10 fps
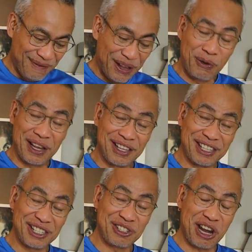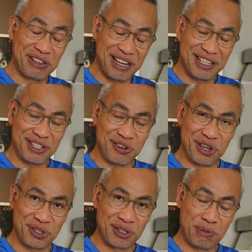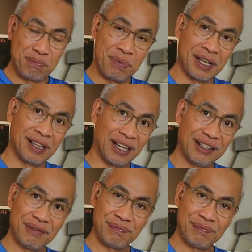By the way, this is a Chinese tradition of pickling.